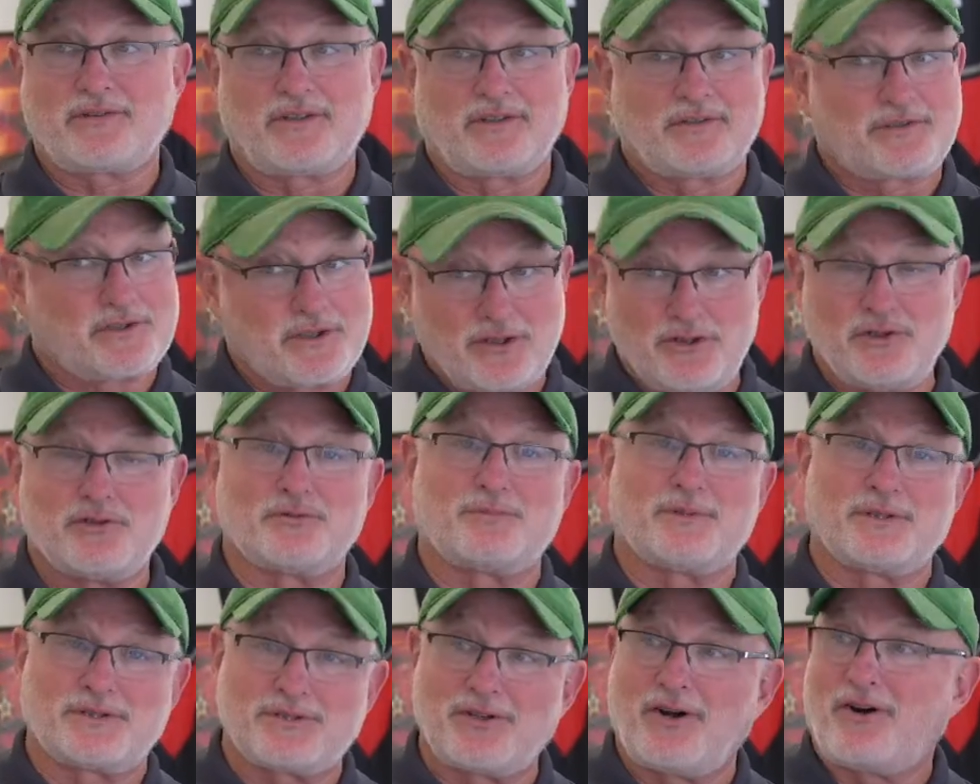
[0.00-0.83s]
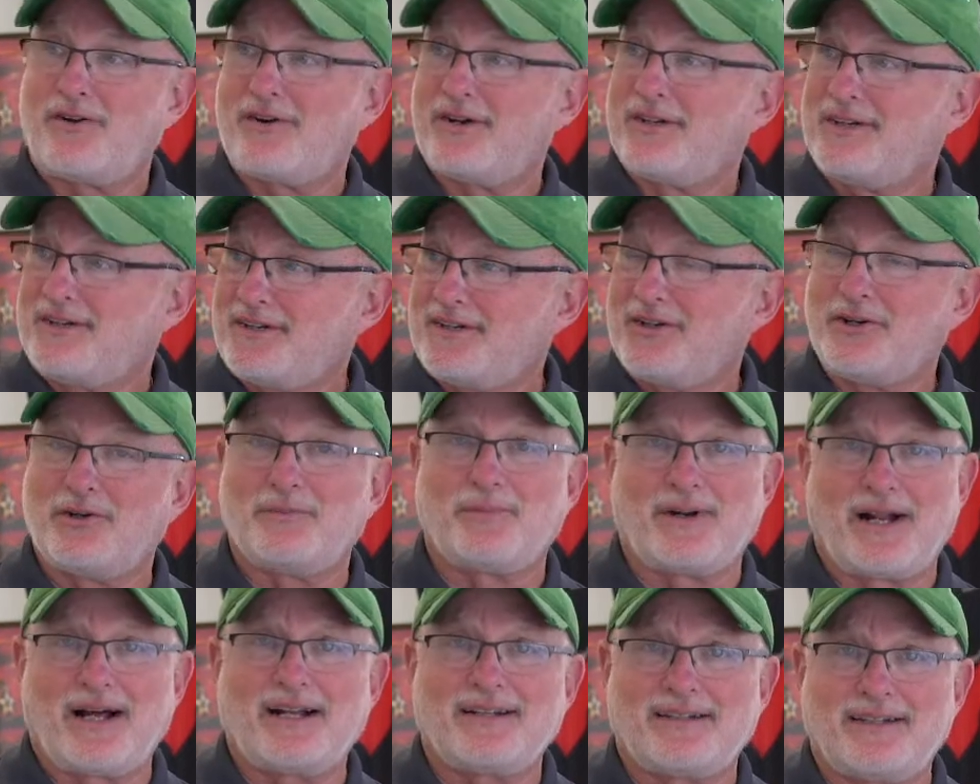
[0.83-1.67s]
Say, Excuse me, sorry, you know,
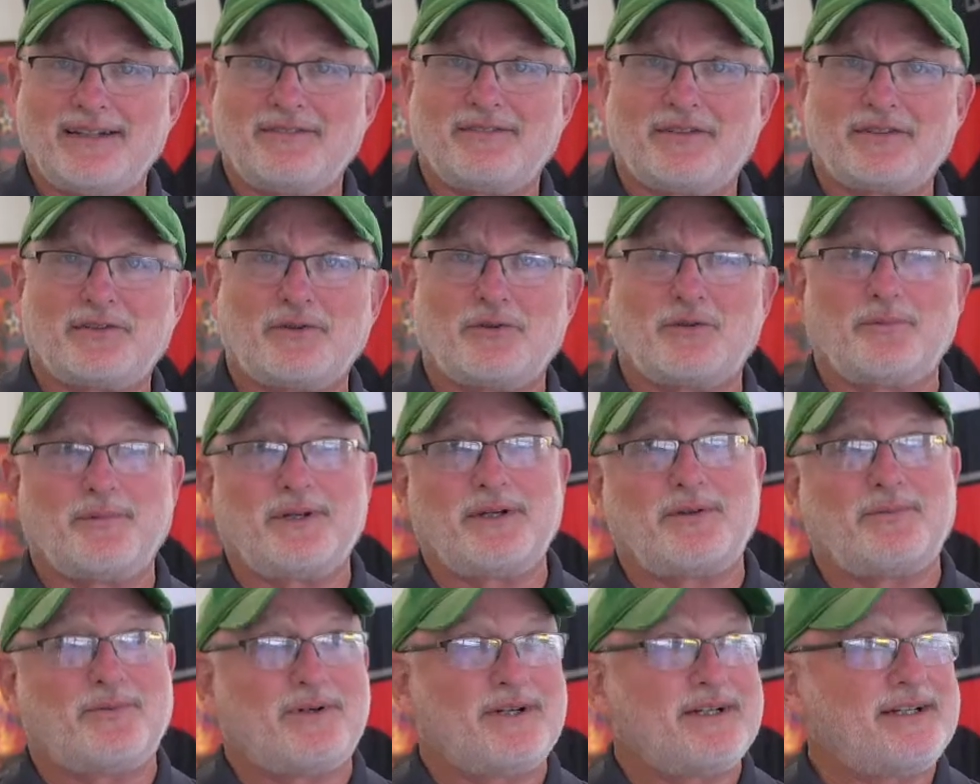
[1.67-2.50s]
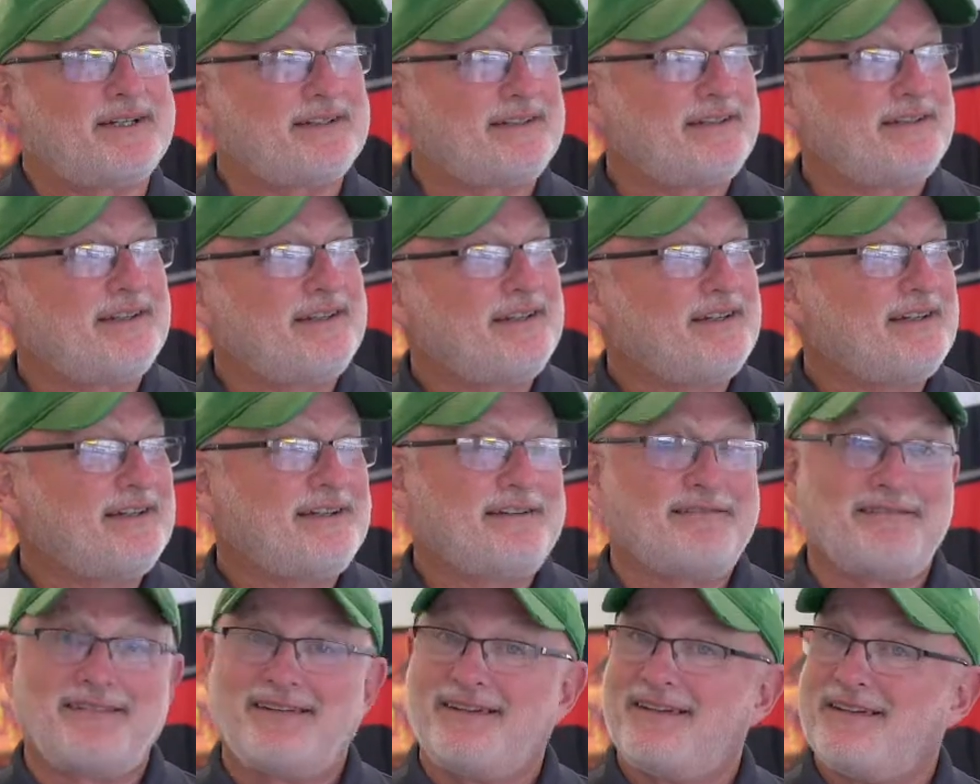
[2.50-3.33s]
but I'd give it to them anyway. And
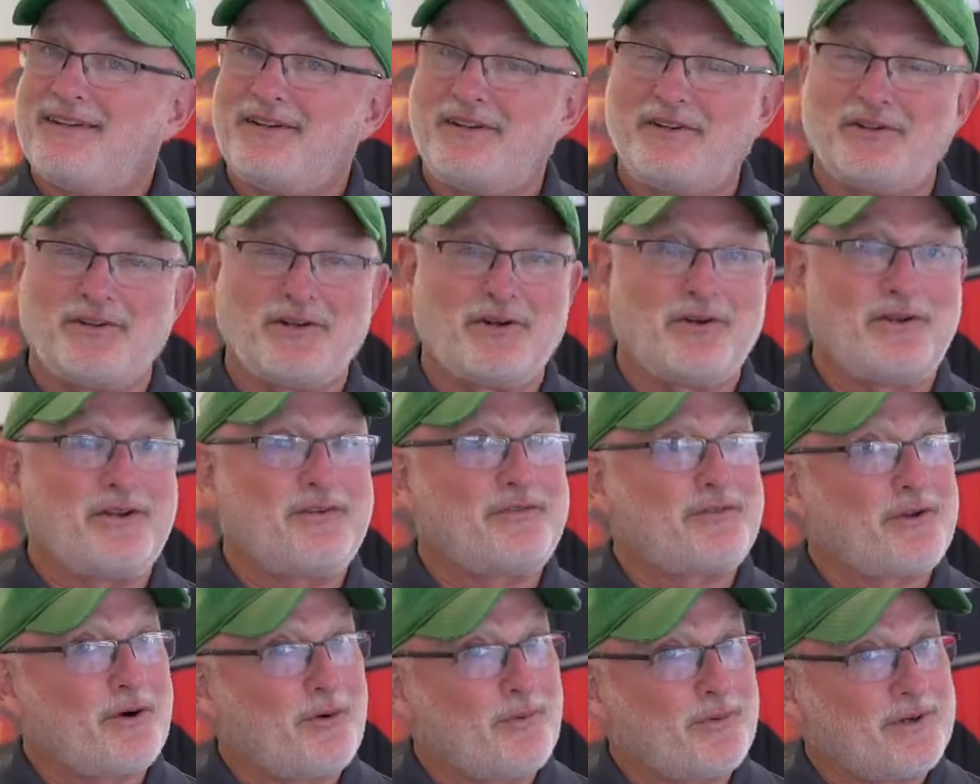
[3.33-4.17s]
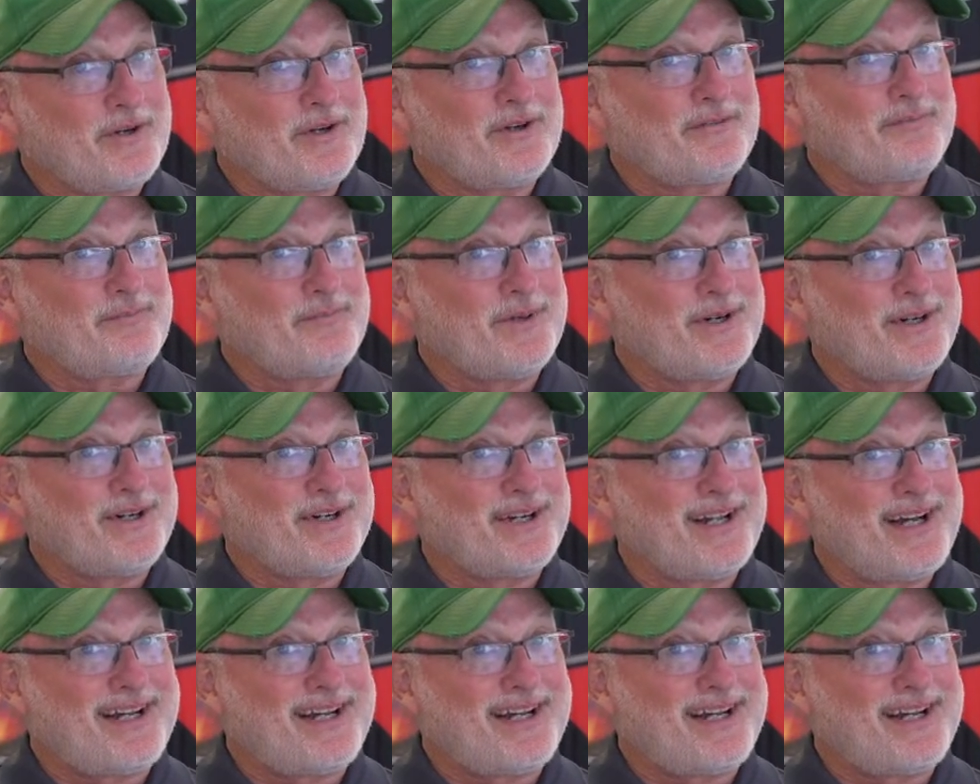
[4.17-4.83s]
you know, you throw enough mud